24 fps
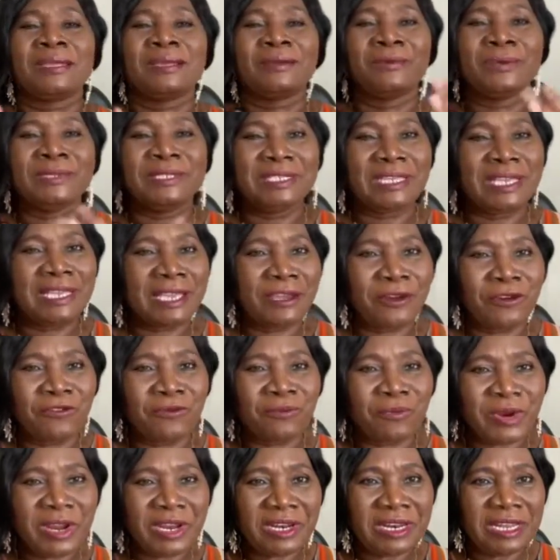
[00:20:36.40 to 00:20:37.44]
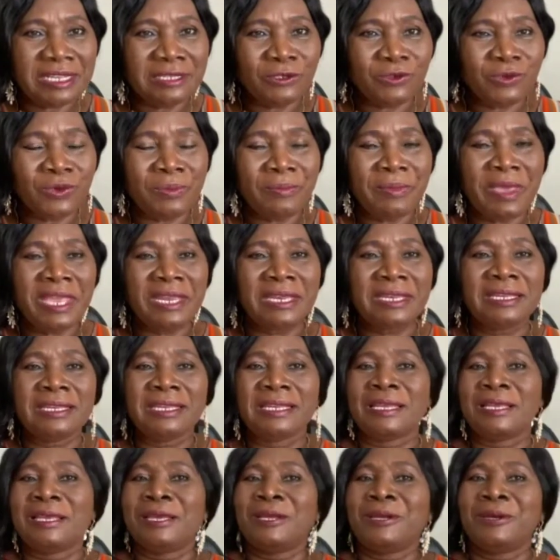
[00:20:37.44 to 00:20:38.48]
we take care of pregnant
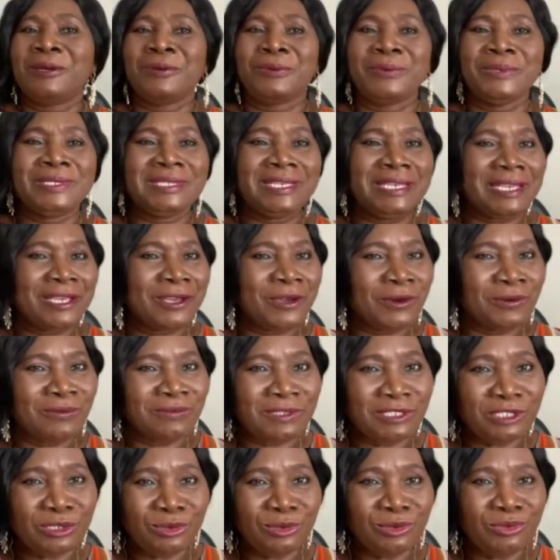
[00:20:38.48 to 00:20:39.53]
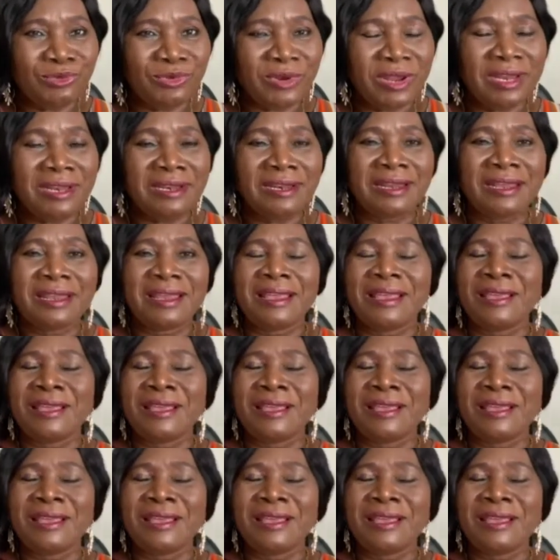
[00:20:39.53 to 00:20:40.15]
women, we take care of children,